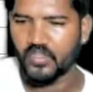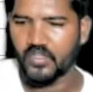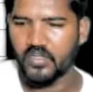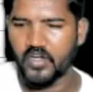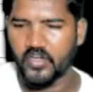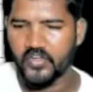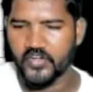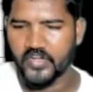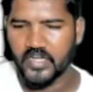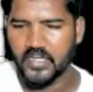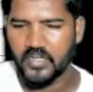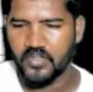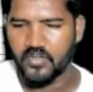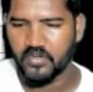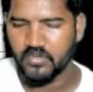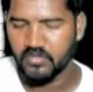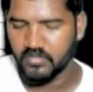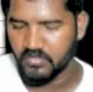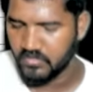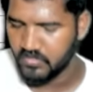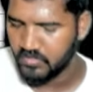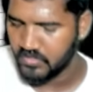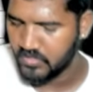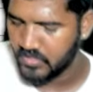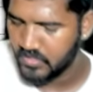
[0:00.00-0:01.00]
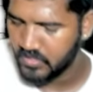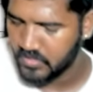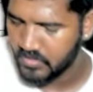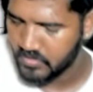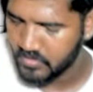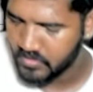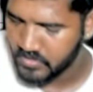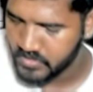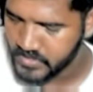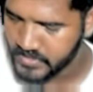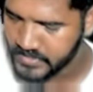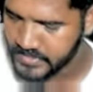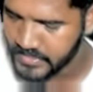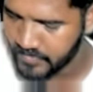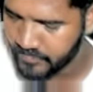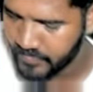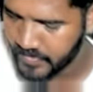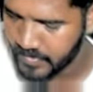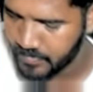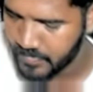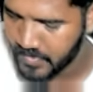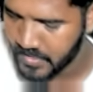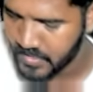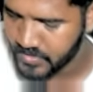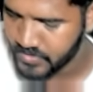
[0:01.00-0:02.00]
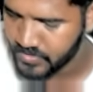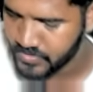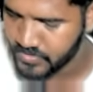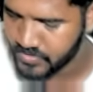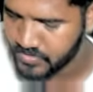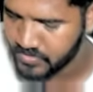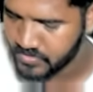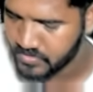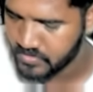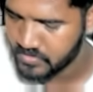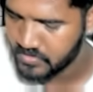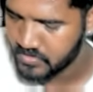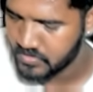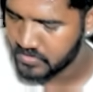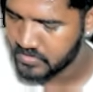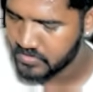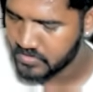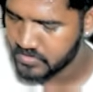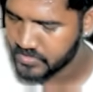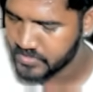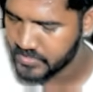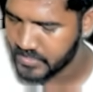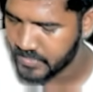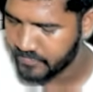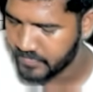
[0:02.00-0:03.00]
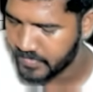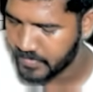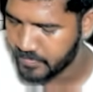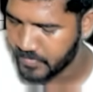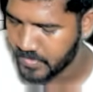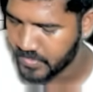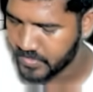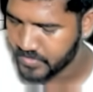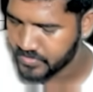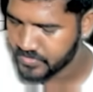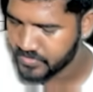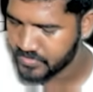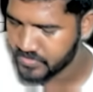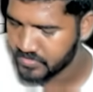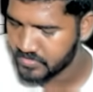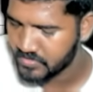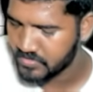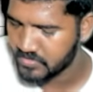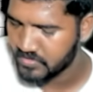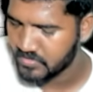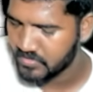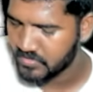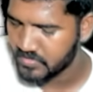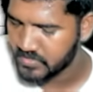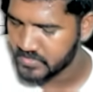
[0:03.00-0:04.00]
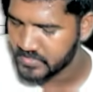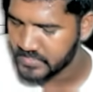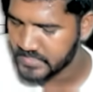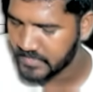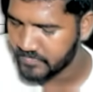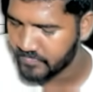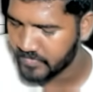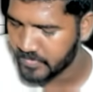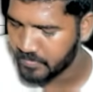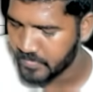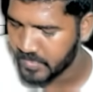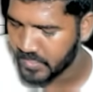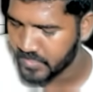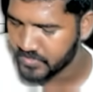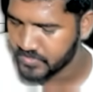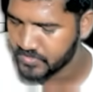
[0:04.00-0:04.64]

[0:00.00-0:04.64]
Be clear. 7 marks, 1 marks, 7 marks.